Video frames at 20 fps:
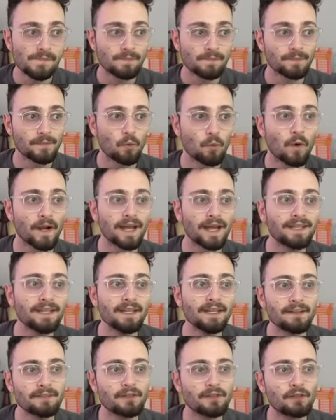What I
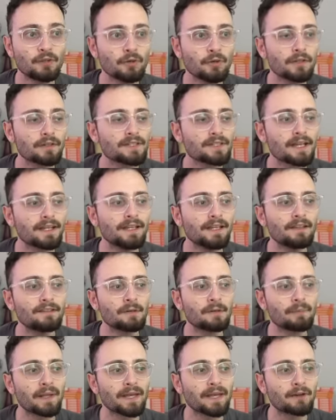needed to do here is I needed
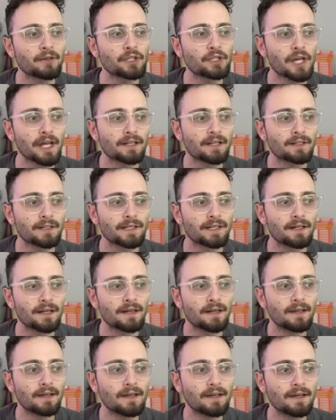to play energetically.
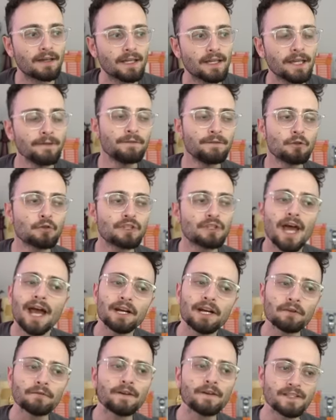If you
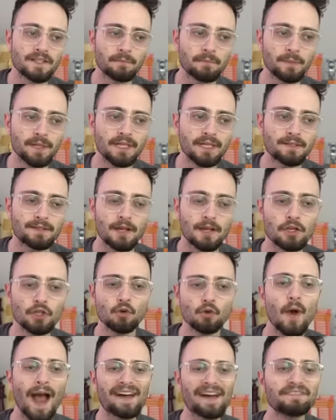sacrifice a piece,
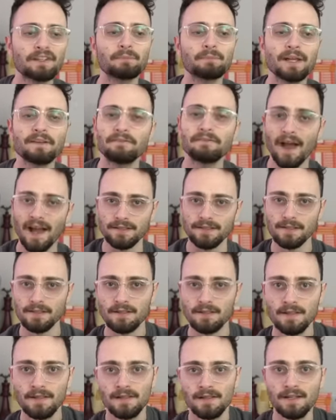you have to play fast.
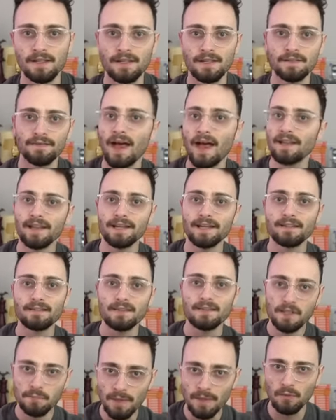Not like
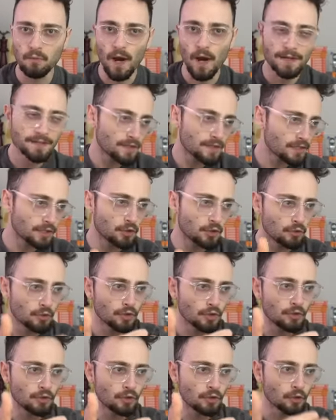speed-wise,
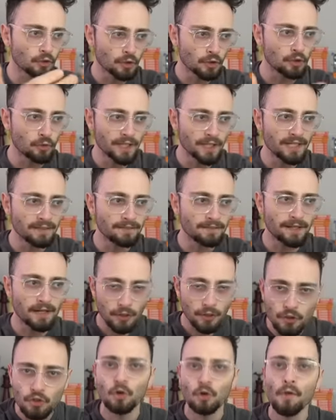you need to
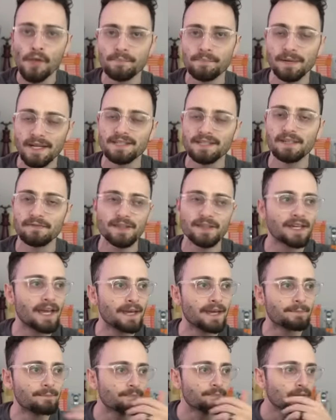control the pace of the
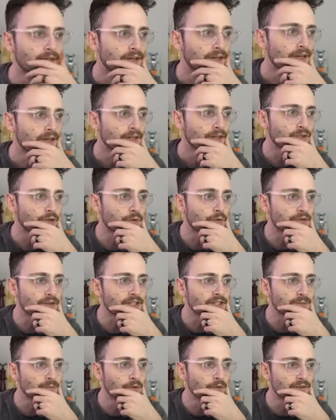game. So
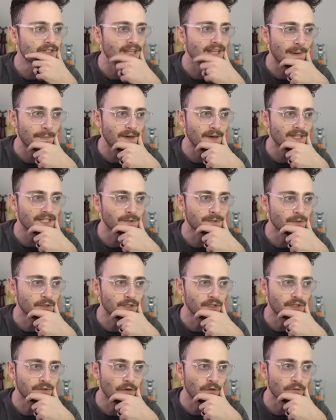this move is not possible
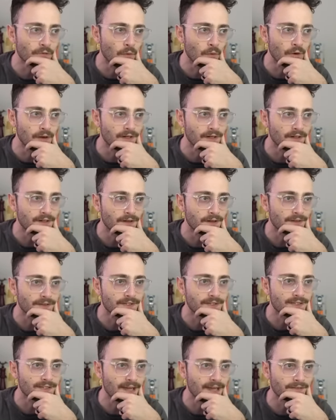because of a fork on
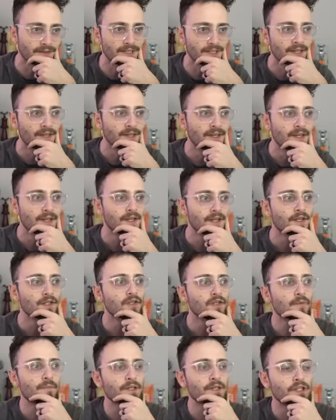c7.
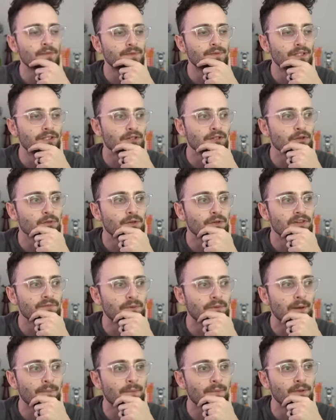So bishop d2 would have
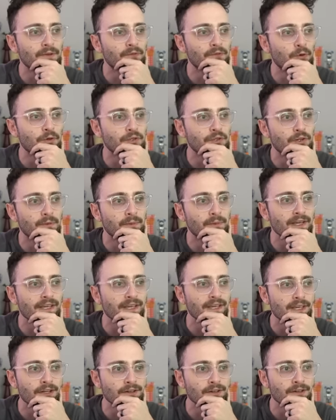probably forced her to play
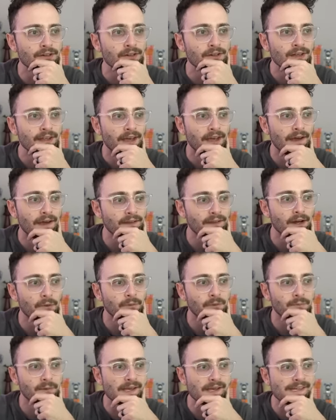here, and then I
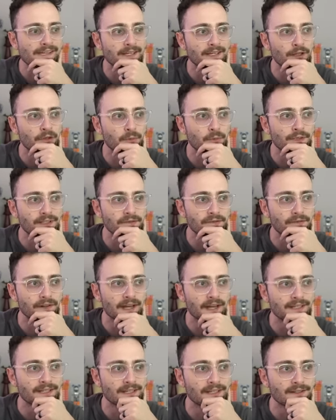would play here with different
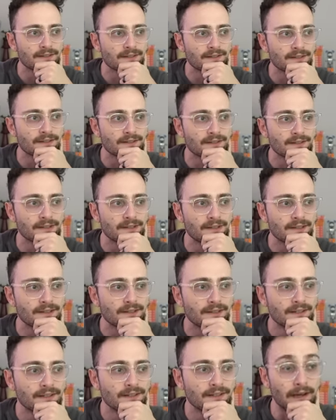ideas.
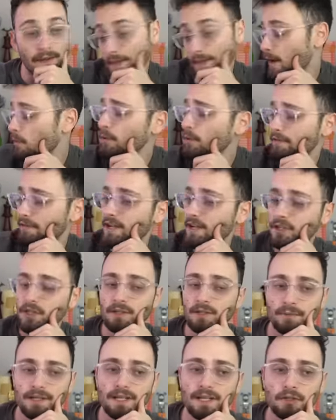And that would have
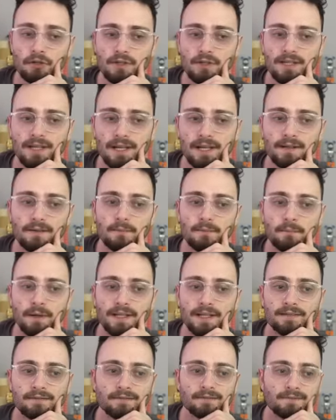actually been interesting,
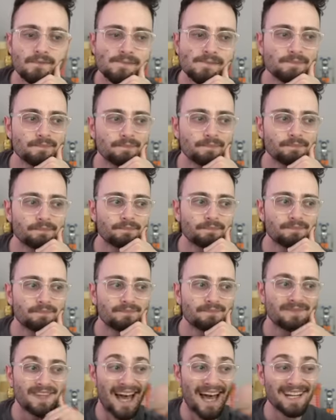but
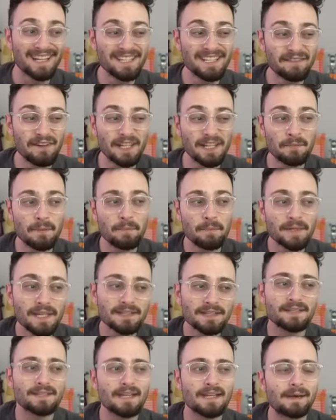I didn't develop a piece.